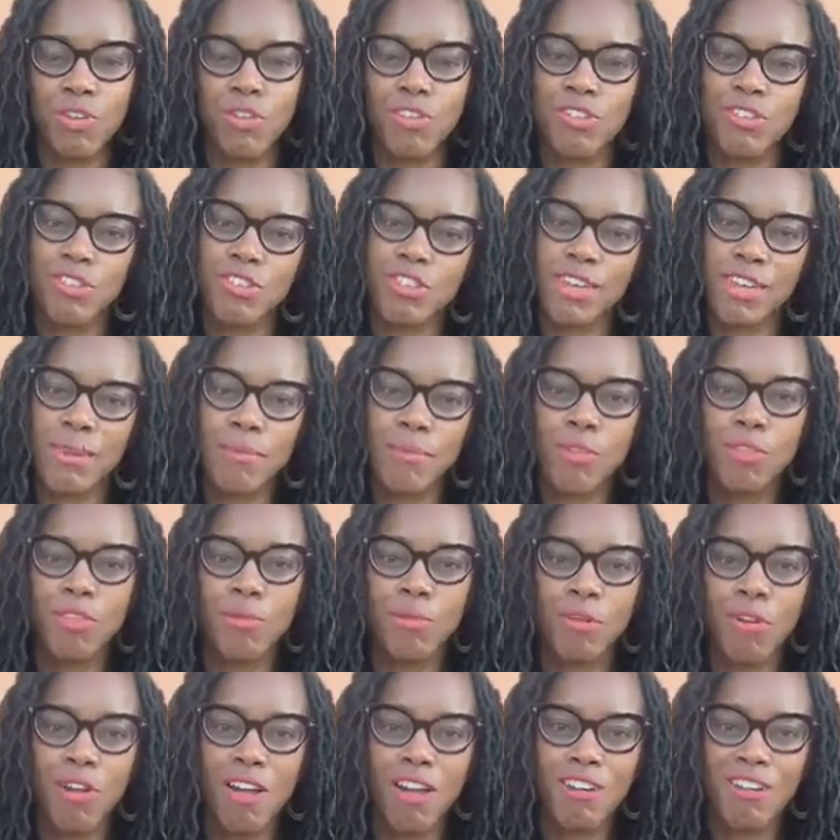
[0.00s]
and she came in
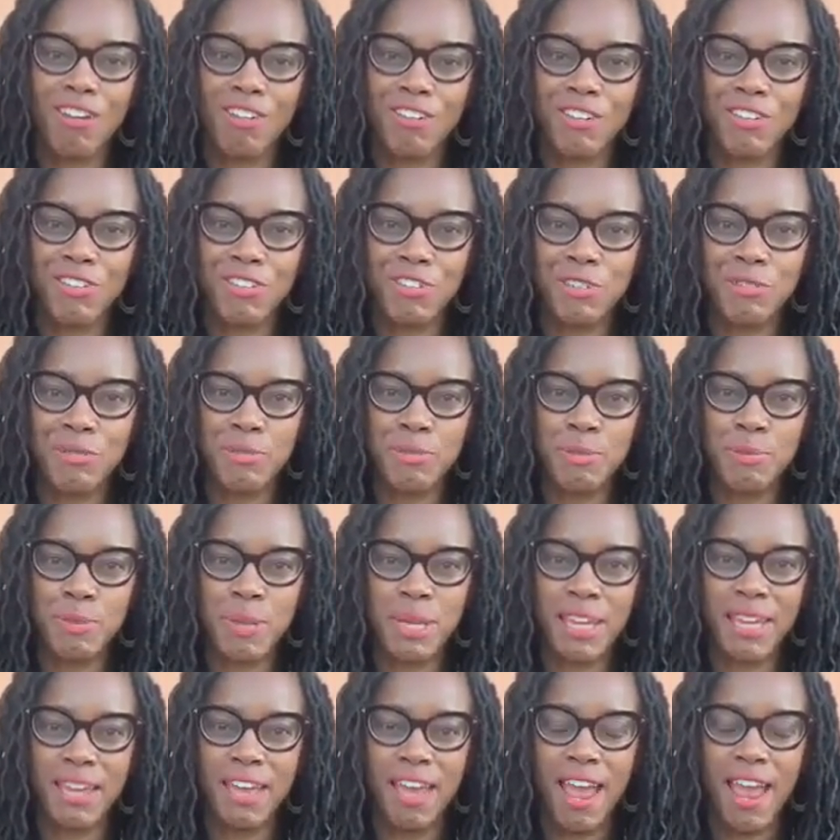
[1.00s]
the Morocco retreat with
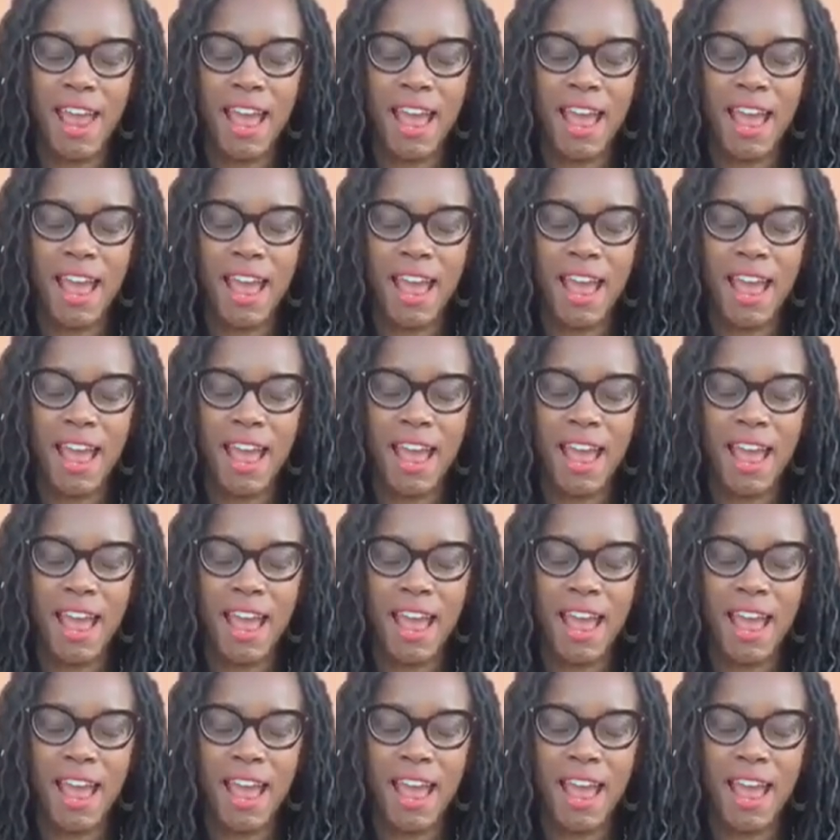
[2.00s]
me,